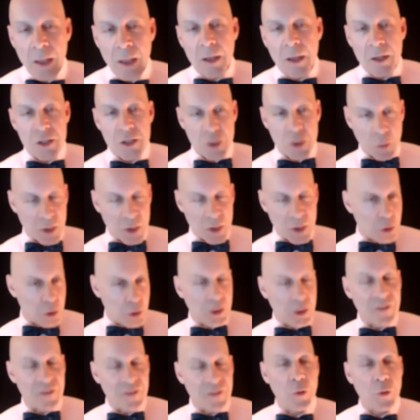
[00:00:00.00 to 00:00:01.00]
So in his
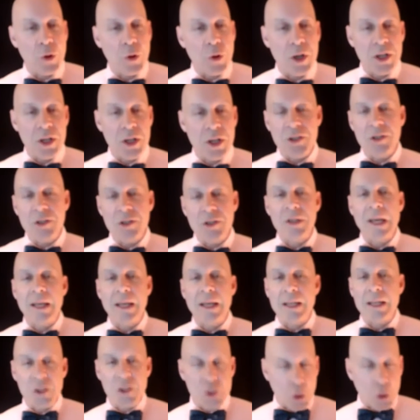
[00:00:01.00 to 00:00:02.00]
early 40s, he
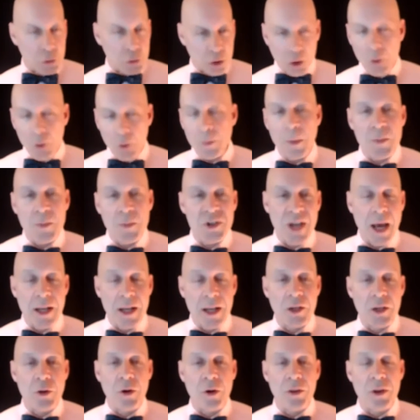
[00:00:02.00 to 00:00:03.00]
sold aluminum
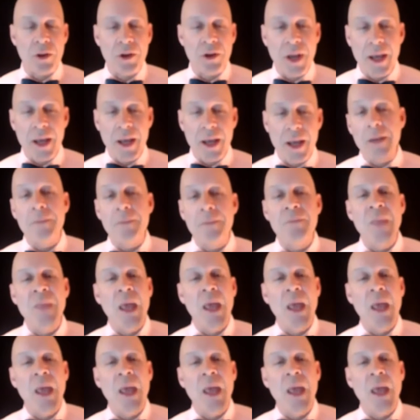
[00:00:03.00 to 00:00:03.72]
siding during the day,